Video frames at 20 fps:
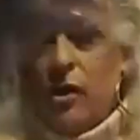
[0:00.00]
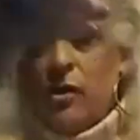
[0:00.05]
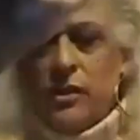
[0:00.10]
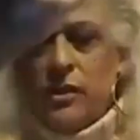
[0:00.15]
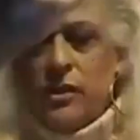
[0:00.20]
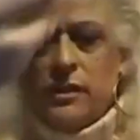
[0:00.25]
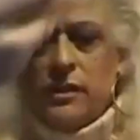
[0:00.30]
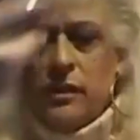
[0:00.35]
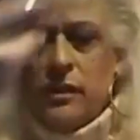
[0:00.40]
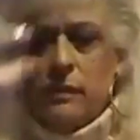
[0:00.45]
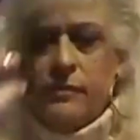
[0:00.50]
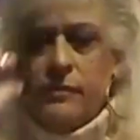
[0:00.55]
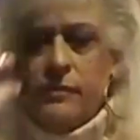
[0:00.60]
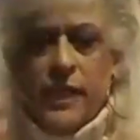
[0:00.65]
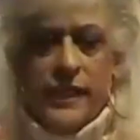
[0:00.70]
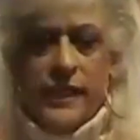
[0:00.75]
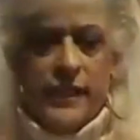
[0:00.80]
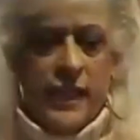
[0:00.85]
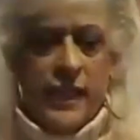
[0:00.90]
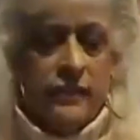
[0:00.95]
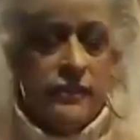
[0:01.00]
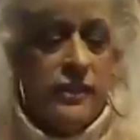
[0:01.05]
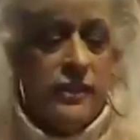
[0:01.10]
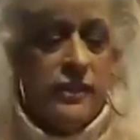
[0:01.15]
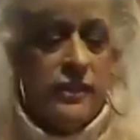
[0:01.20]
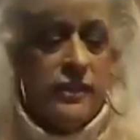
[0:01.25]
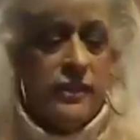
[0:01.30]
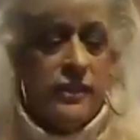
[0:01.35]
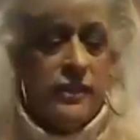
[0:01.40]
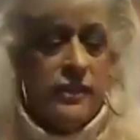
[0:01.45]
Now the nose is
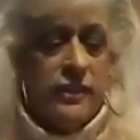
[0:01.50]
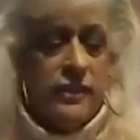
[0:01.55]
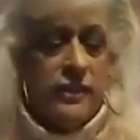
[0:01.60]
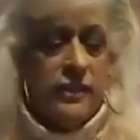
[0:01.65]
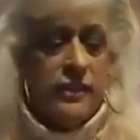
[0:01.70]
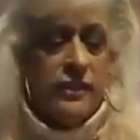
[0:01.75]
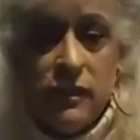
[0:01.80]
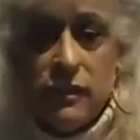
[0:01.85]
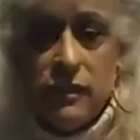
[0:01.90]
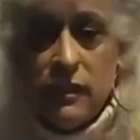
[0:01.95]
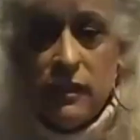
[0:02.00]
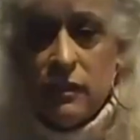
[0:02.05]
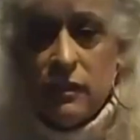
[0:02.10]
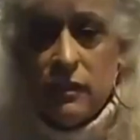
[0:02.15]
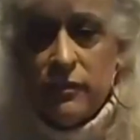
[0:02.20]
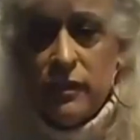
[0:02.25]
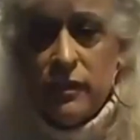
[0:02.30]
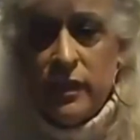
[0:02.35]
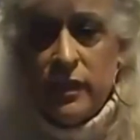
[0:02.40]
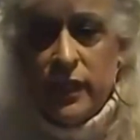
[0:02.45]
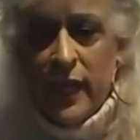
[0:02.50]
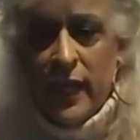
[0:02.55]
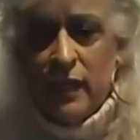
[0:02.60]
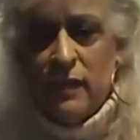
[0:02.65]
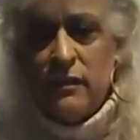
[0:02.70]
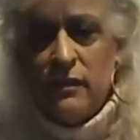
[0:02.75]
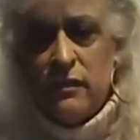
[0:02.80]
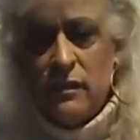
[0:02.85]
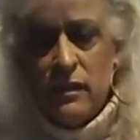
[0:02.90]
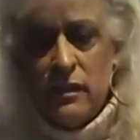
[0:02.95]
upside down. So
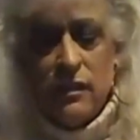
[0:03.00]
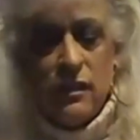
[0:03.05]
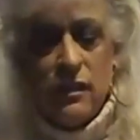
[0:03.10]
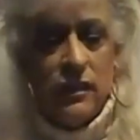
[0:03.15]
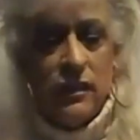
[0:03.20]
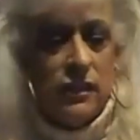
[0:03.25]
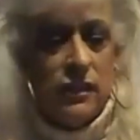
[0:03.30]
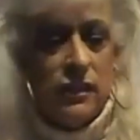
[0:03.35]
yeah,